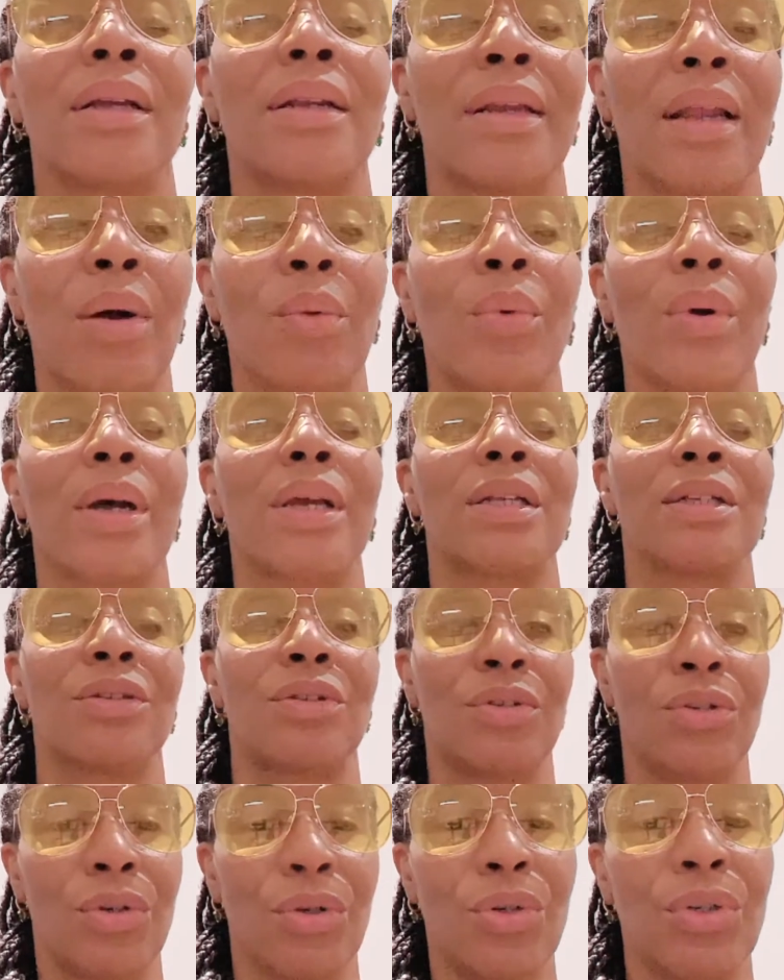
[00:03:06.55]
network is
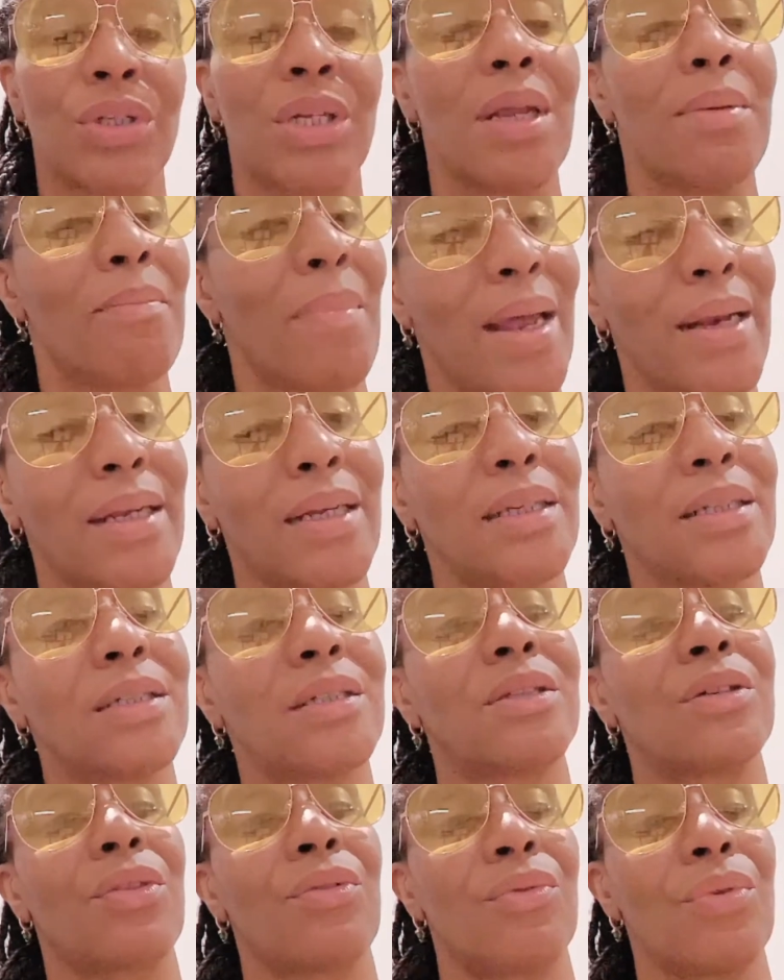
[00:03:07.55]
usually managed
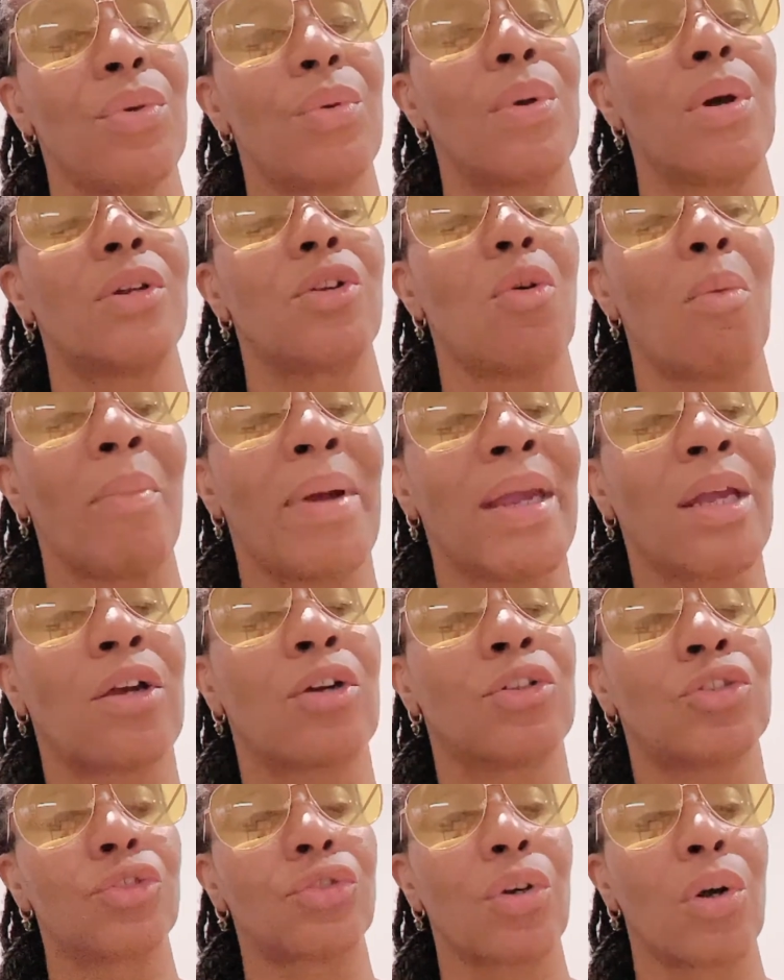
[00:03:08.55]
through a domain
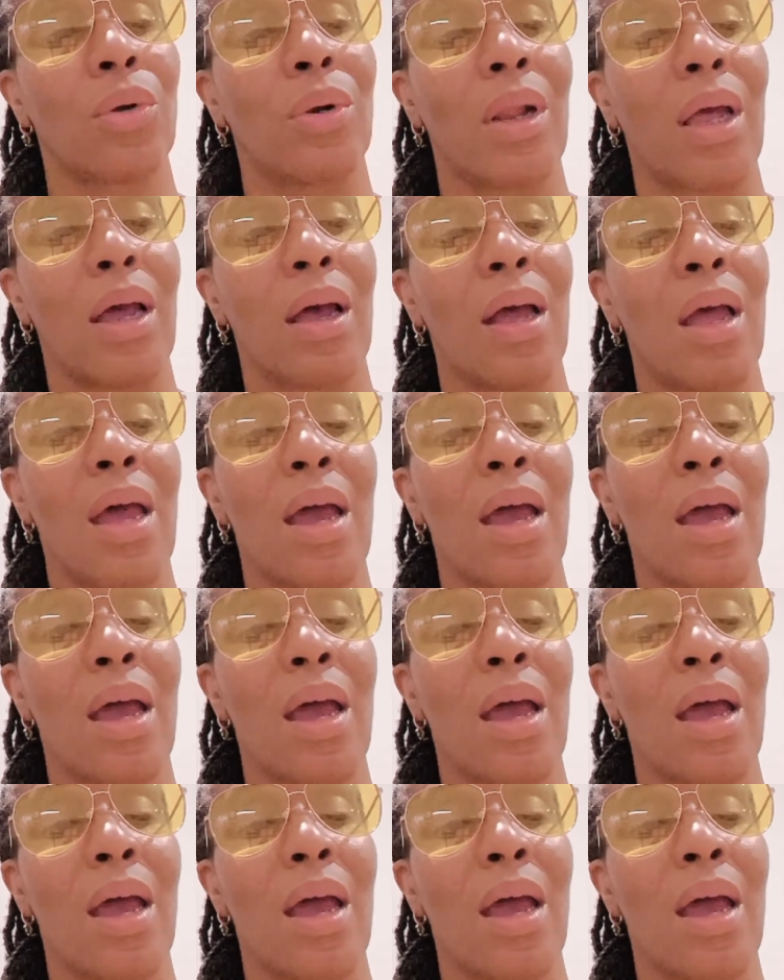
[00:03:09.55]
controller,